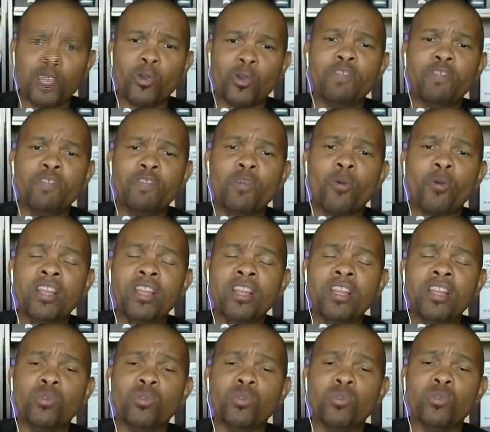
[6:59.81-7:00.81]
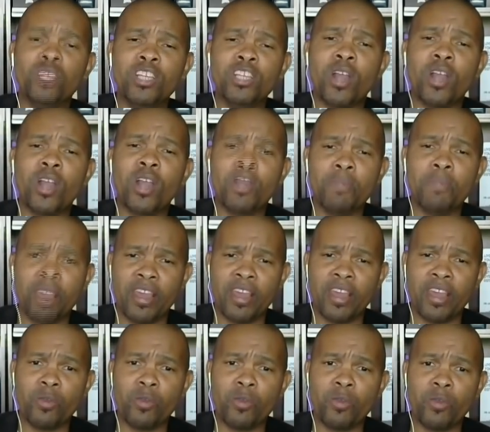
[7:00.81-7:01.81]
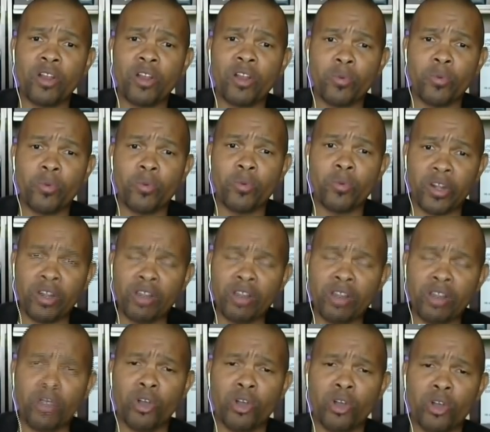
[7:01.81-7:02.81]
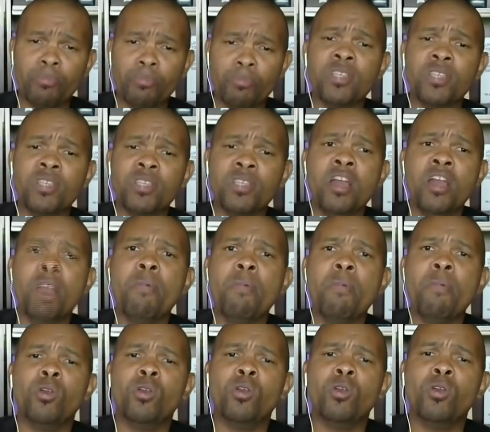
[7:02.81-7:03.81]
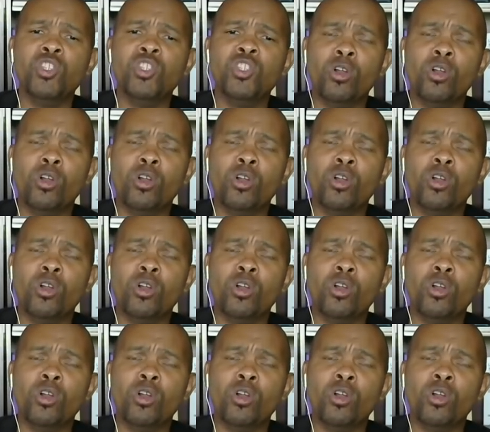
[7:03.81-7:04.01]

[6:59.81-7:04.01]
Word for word: So if he's, will, he's willing to come here and we, we grill him on it, because remember the